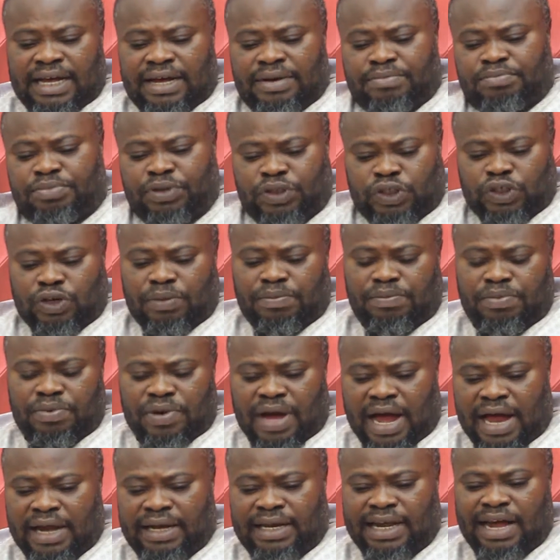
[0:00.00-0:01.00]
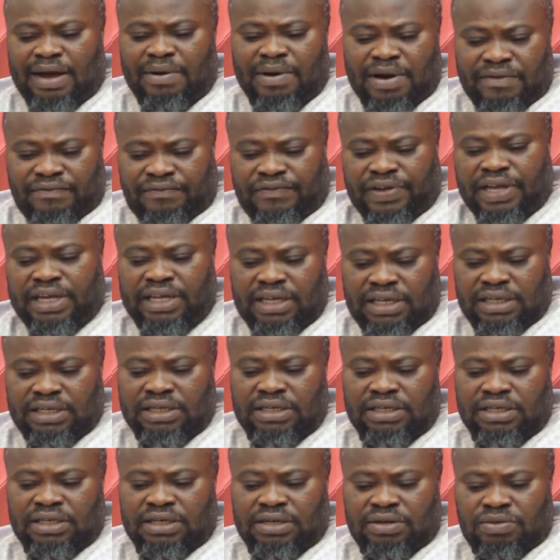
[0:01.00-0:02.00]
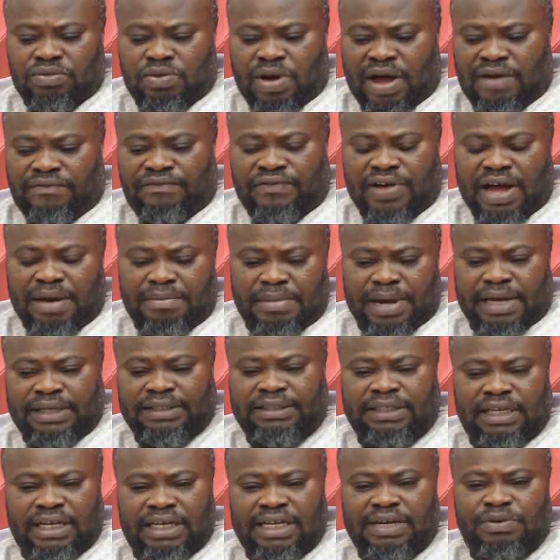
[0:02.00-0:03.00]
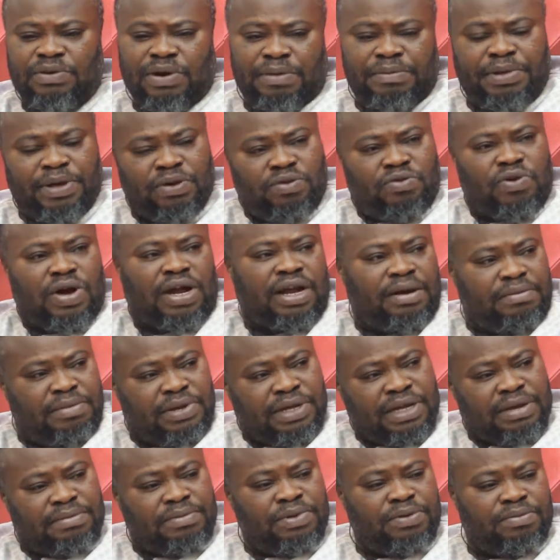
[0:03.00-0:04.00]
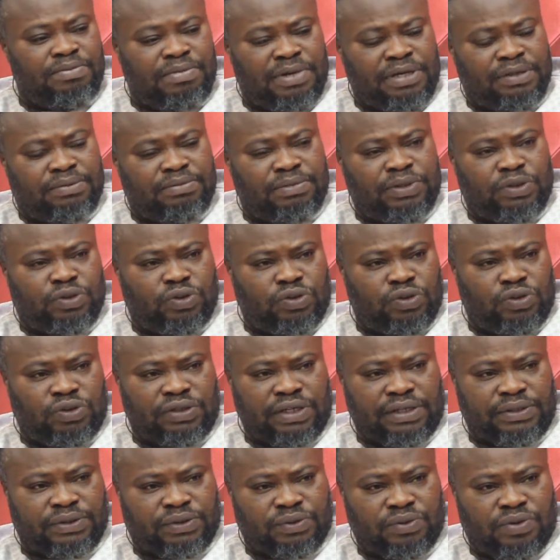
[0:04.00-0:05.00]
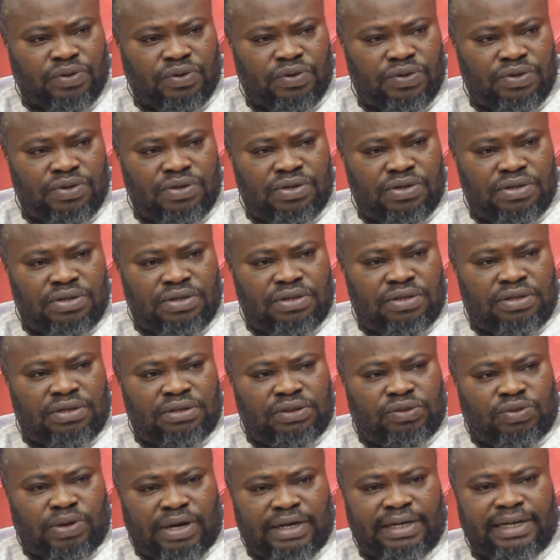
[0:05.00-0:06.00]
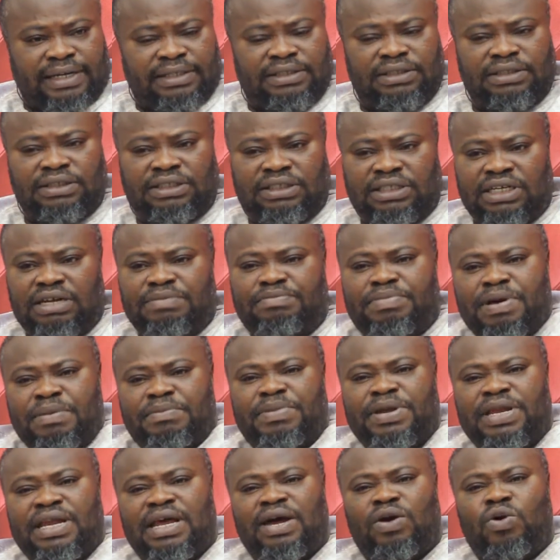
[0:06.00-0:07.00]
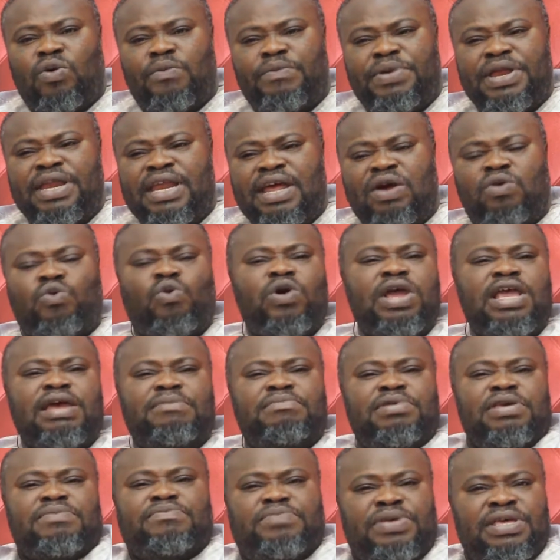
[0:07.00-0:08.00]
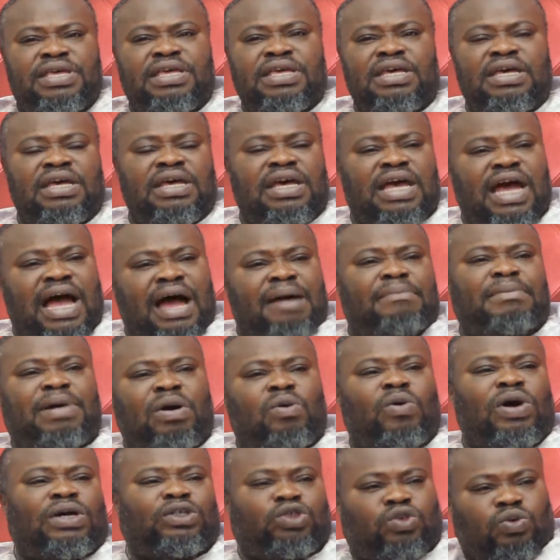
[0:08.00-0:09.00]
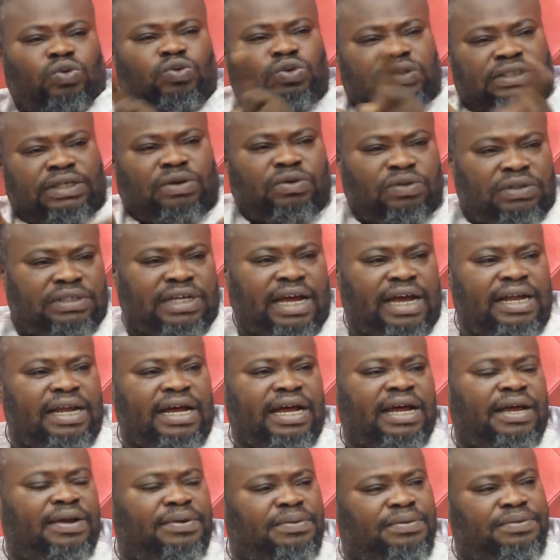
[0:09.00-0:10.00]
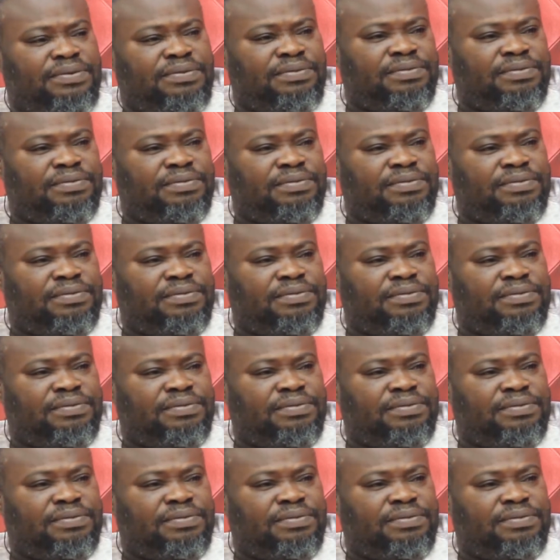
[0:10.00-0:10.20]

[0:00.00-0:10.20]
Bishop Adia wa fei. One farmer saying you are men quana mentions and so. So what I say to Nipebina Ubina Koye Bibi Ama was on Sadayan.